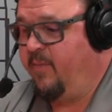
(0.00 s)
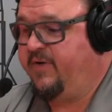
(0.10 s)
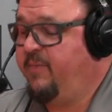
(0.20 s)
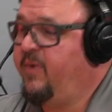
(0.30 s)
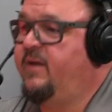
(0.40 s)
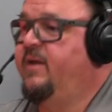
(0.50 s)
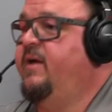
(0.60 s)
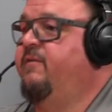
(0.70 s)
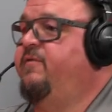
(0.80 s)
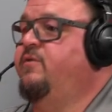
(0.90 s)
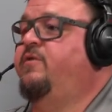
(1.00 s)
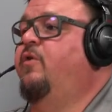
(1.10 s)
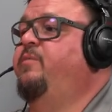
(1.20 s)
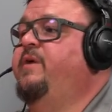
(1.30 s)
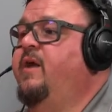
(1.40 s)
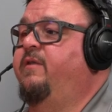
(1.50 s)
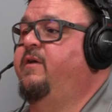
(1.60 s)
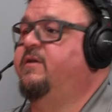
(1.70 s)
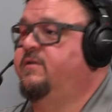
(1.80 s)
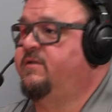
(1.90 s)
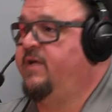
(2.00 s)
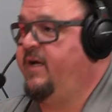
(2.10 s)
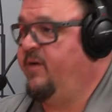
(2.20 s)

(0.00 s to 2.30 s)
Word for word: Typically, if you told me nothing and just say,